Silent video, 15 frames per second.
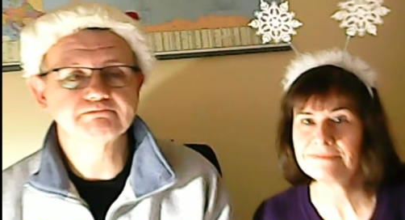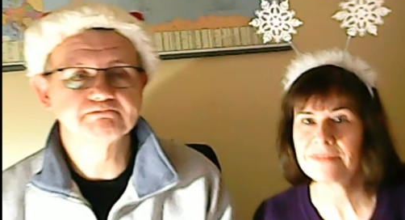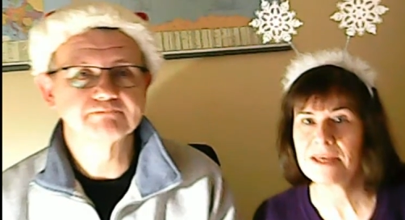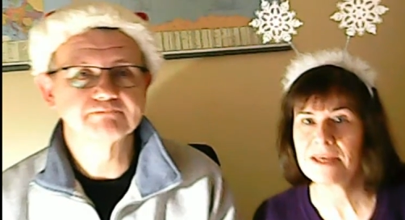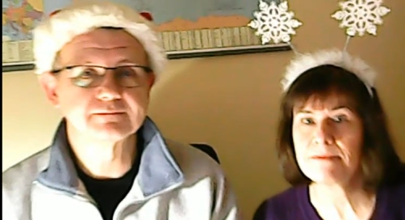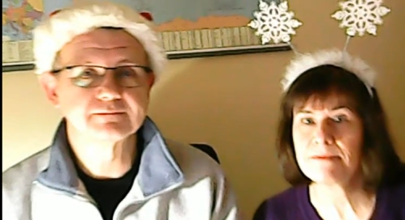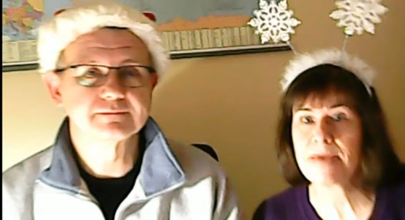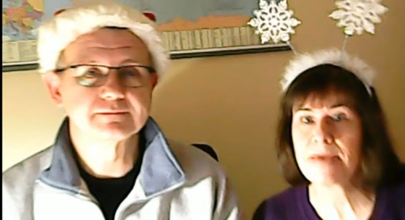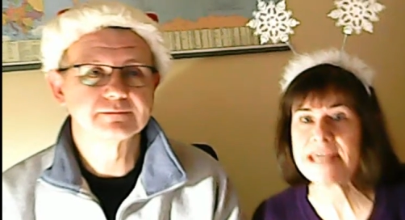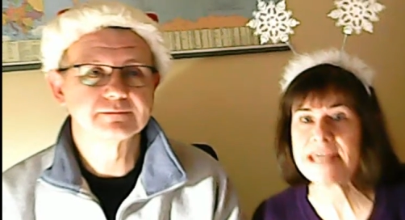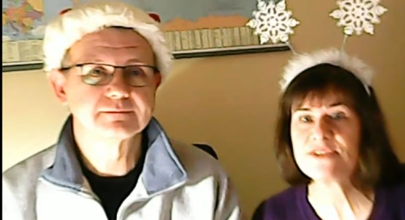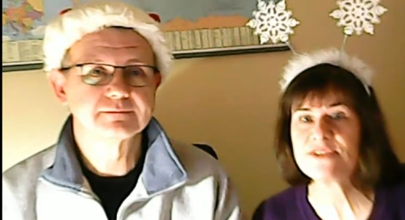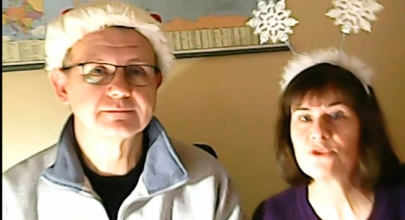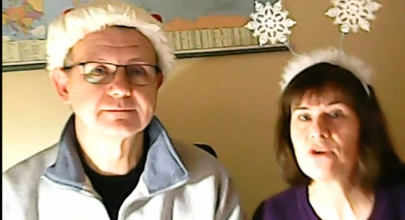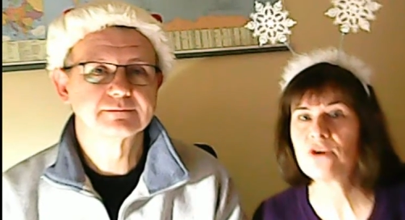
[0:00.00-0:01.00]
Speaker 1: May
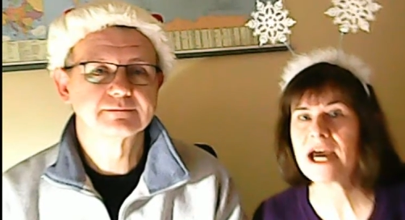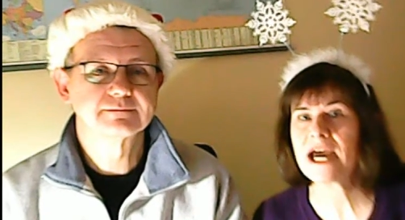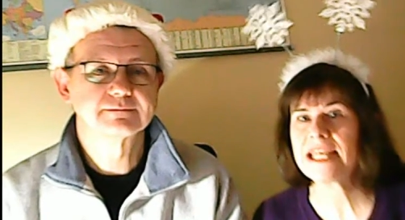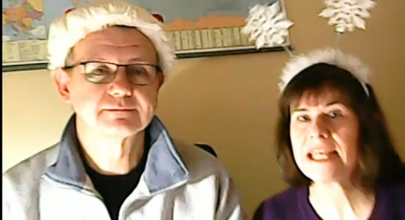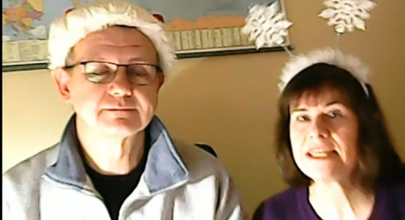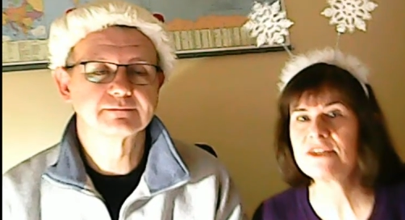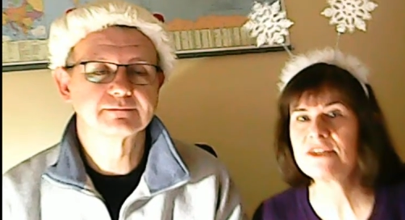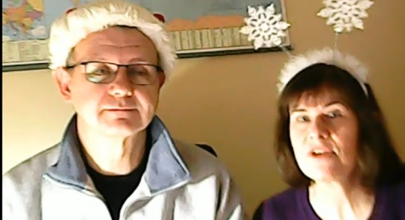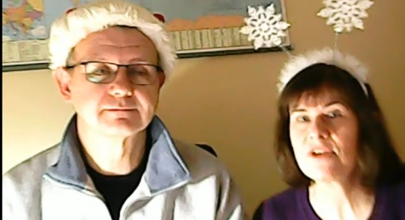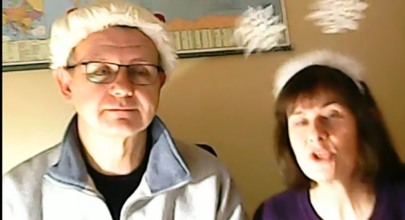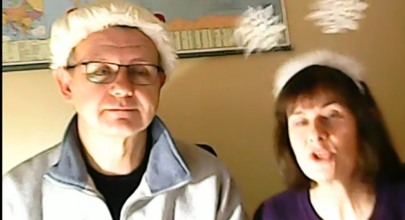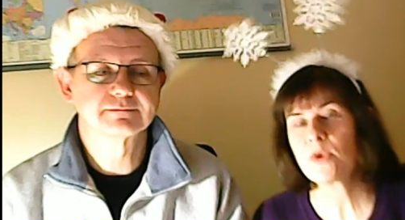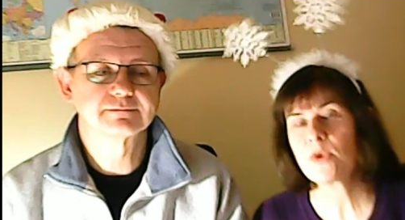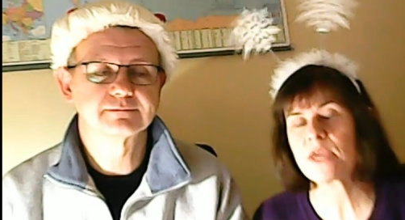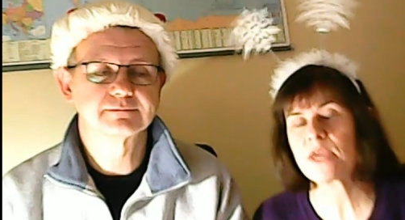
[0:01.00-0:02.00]
saw Ali
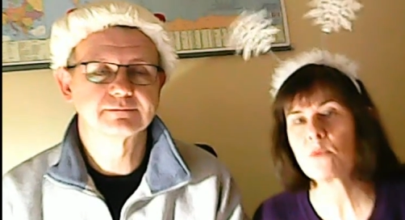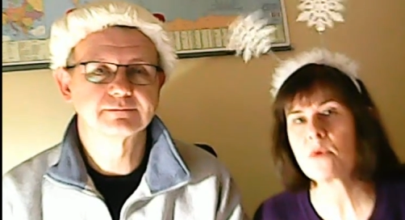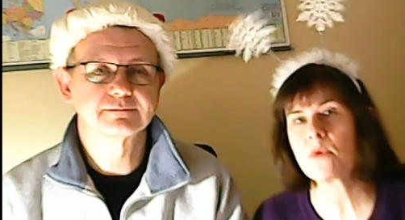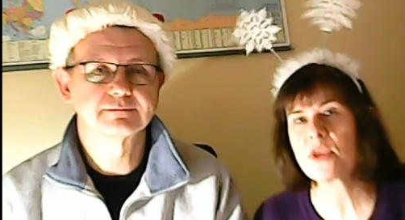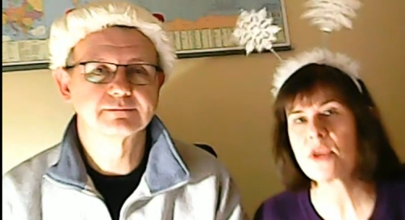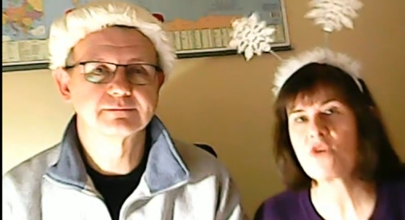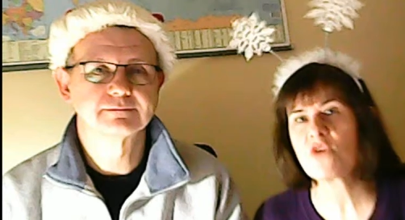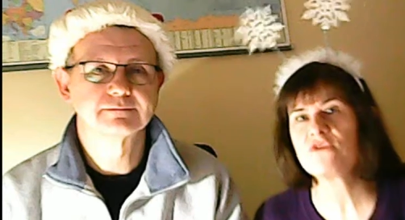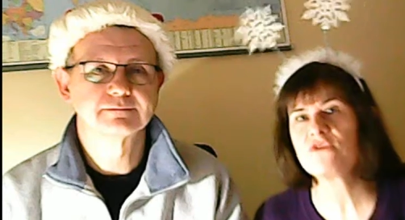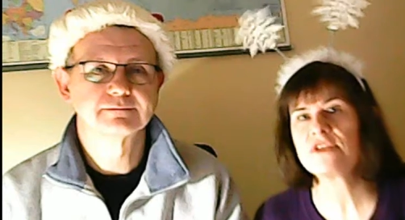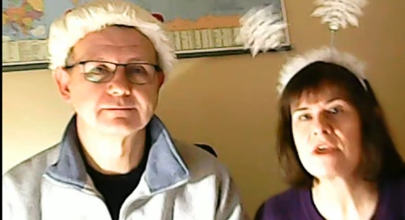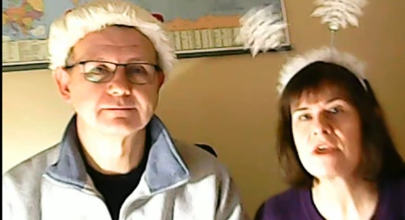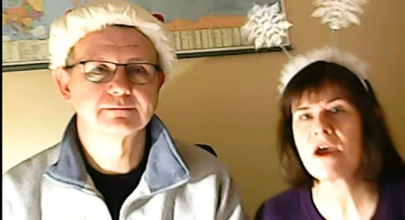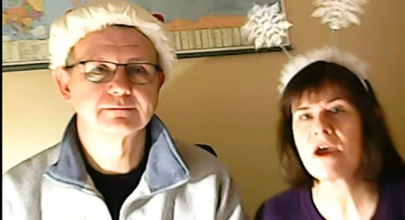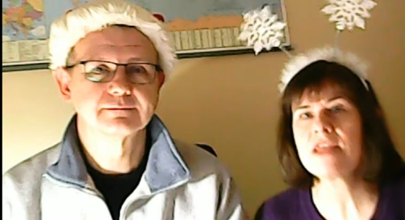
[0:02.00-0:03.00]
graduate. We went over to the
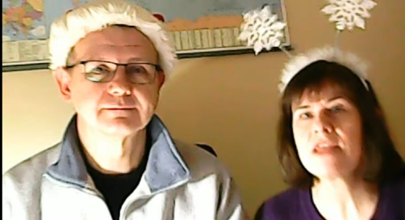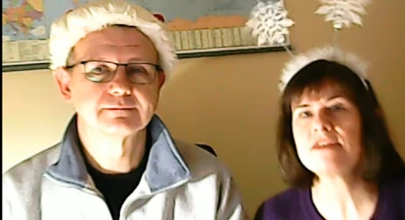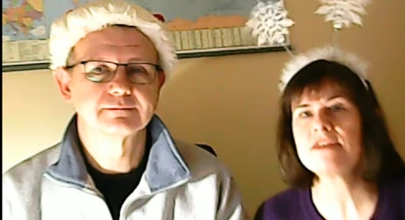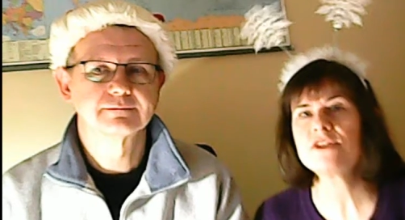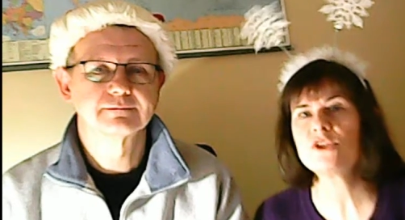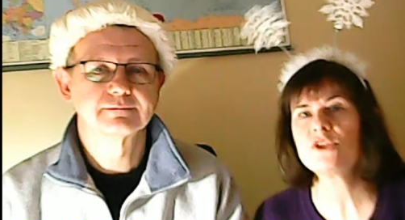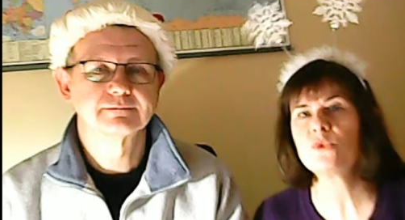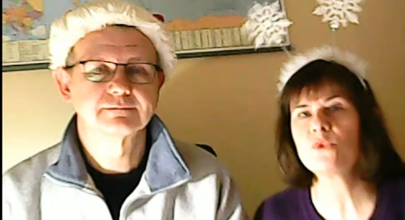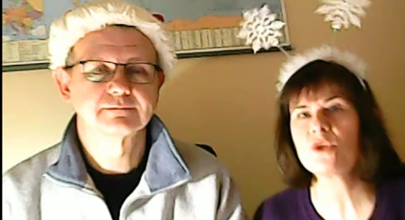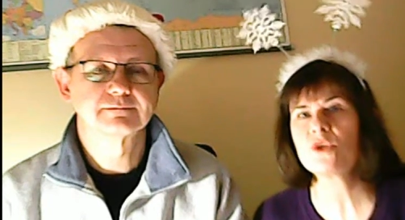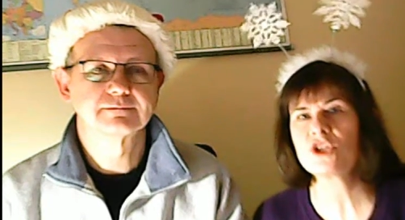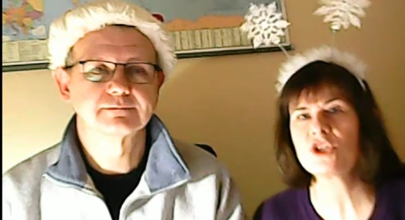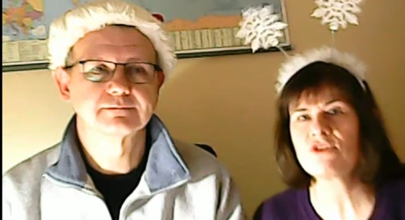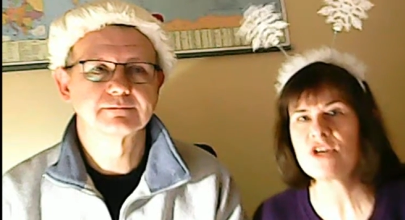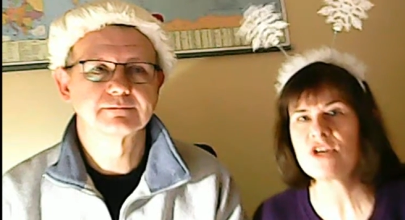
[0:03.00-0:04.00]
island to watch her
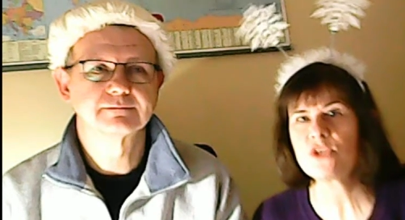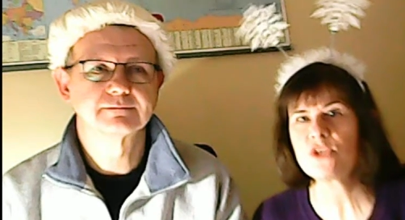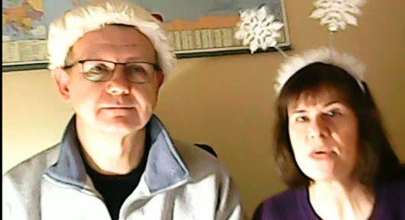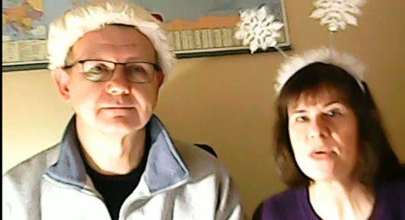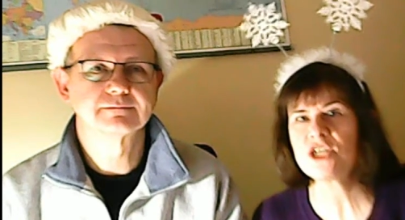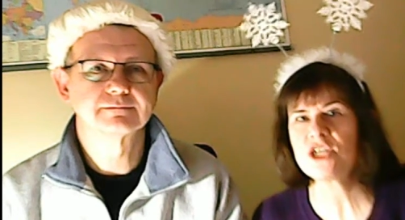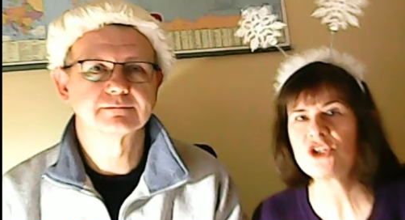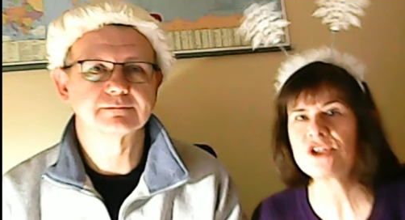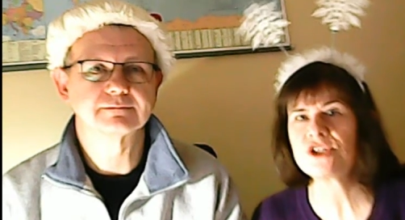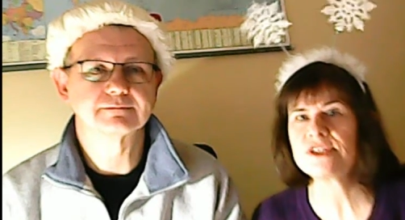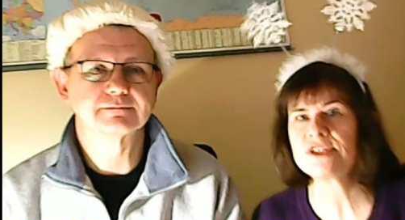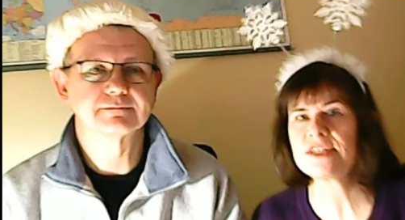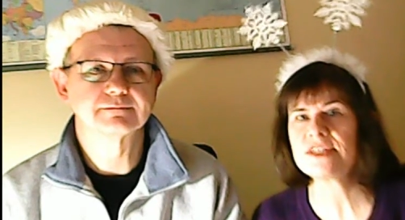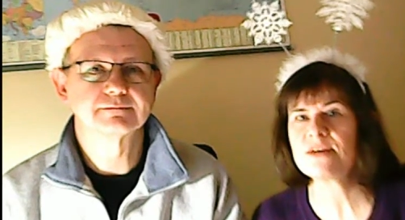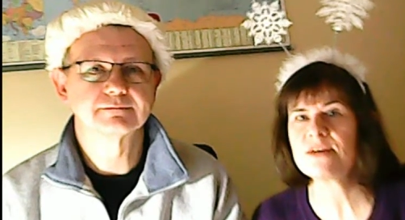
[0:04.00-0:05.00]
graduation, so
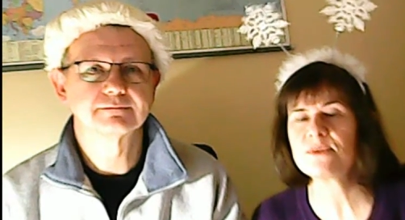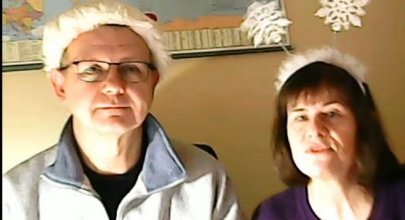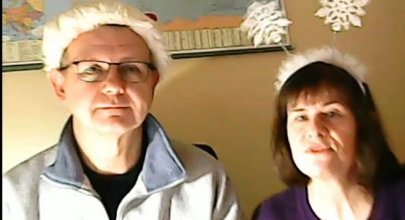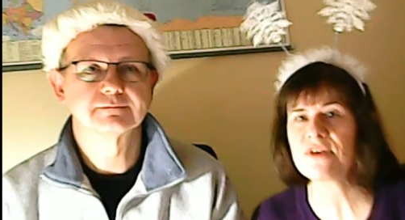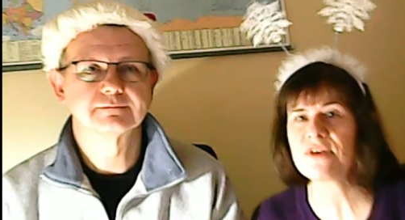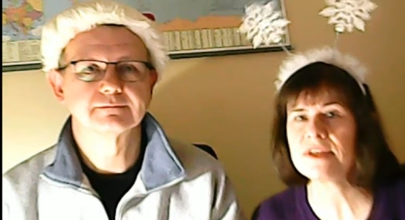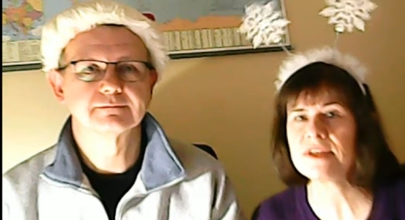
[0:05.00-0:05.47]
that was fun.